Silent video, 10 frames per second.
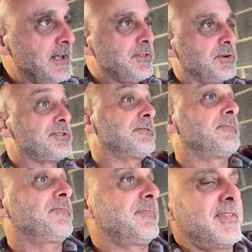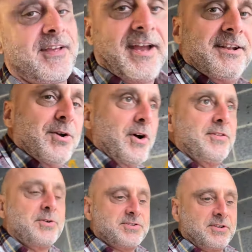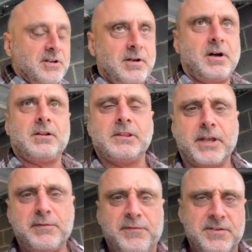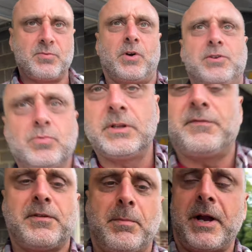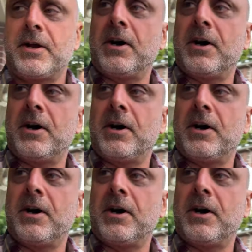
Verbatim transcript: There's, how you doing? There's a, a lift where you lift the bike